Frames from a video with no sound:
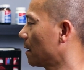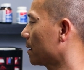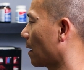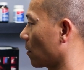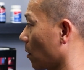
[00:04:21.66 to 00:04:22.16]

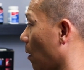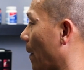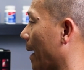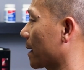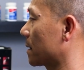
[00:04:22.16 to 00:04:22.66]
Now, the lower
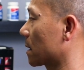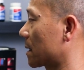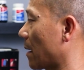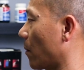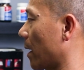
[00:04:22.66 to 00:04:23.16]
back is the
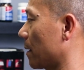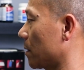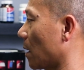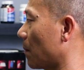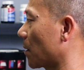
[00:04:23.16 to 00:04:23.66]
same way.
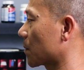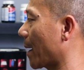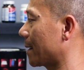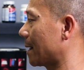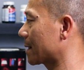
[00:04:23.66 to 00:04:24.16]
The lumbar
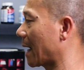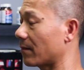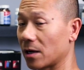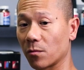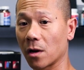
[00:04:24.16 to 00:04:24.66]
spine doesn't
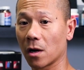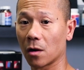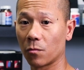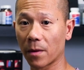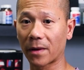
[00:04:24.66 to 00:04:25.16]
have any
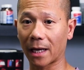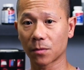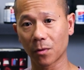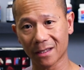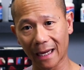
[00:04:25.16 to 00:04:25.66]
rib cage
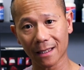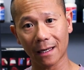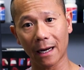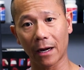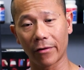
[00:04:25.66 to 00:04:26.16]
protecting
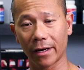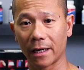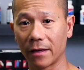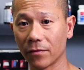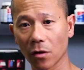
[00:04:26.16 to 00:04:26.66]
that area.
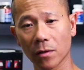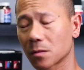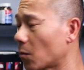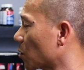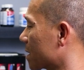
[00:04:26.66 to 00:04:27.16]
Even though it's
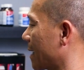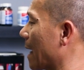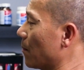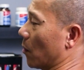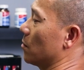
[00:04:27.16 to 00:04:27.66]
more
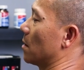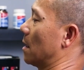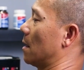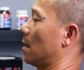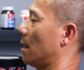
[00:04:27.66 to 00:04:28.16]
stable
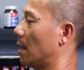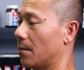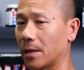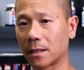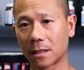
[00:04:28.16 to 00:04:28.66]

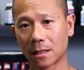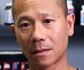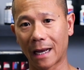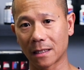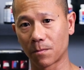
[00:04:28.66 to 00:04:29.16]
because it
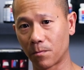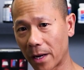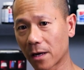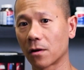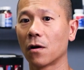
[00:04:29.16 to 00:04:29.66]
has
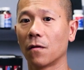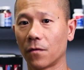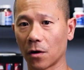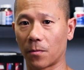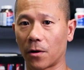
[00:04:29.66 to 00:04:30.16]
bigger
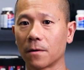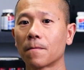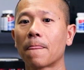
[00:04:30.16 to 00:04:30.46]
vertebra,